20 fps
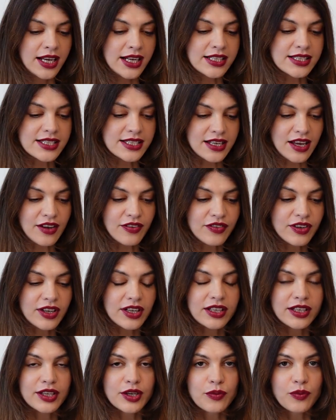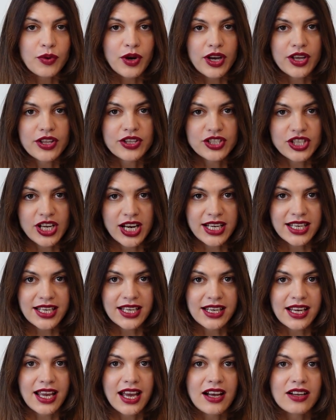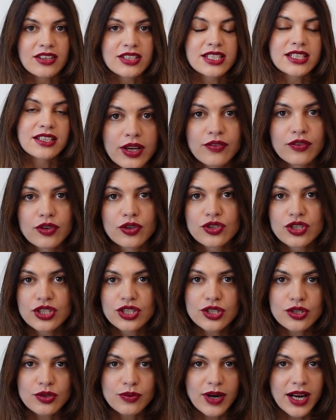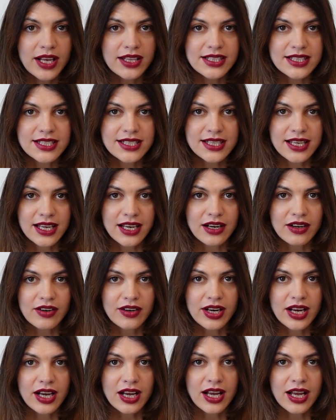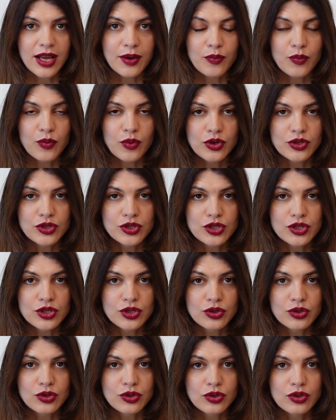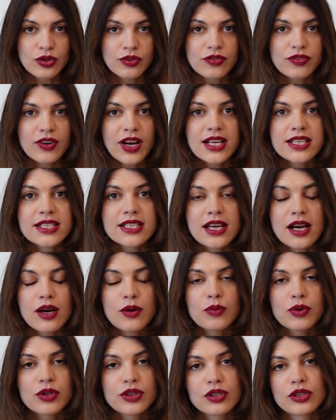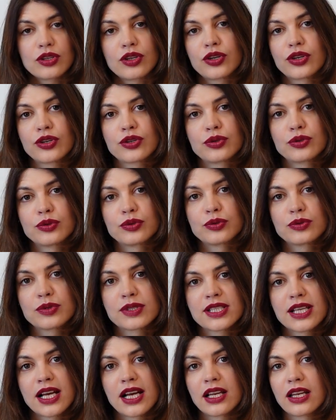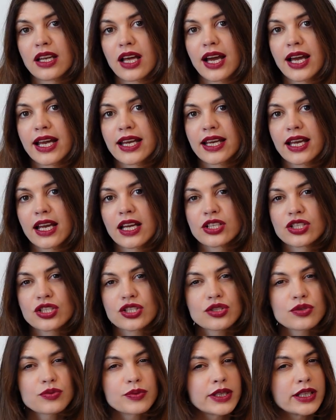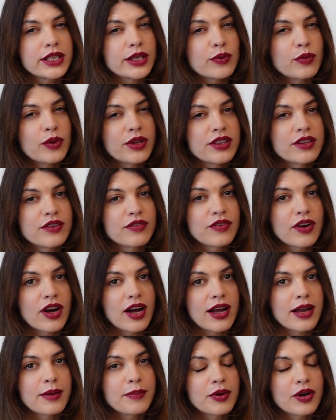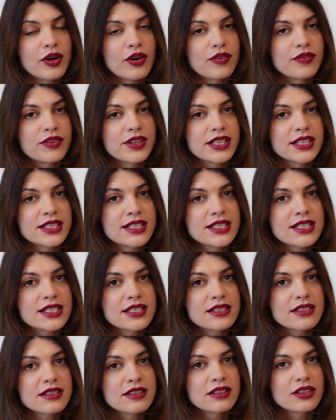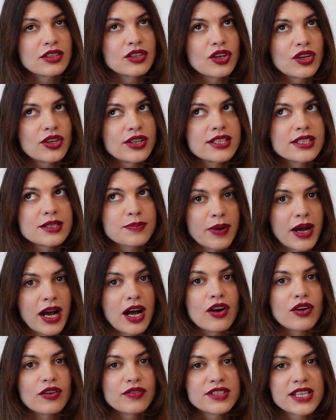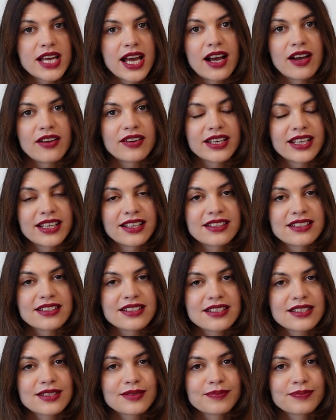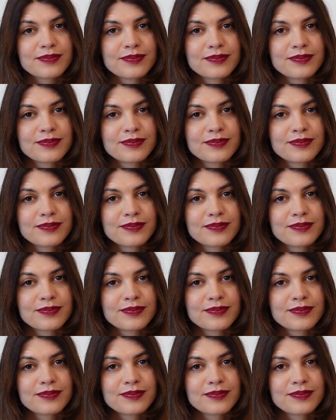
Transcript: It's definitely worth checking out if you're just around this area and want to find out what the locals are like and just really what the vibe of this, this part of town is.